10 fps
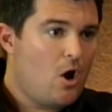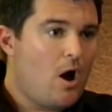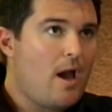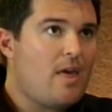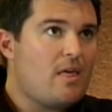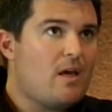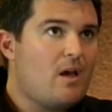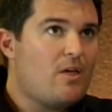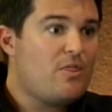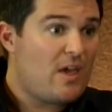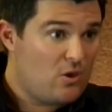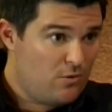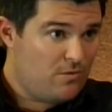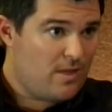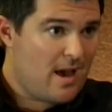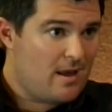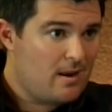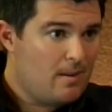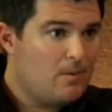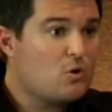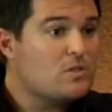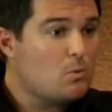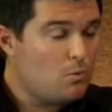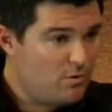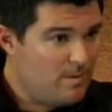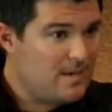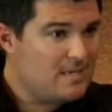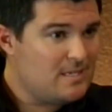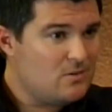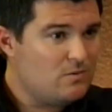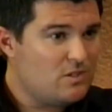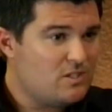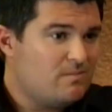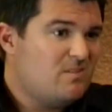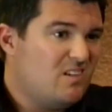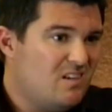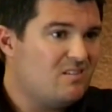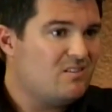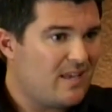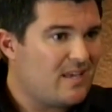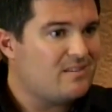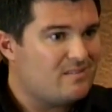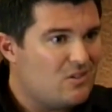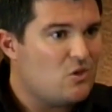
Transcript: I thank you for that because it would have been easy to have just eh, like right.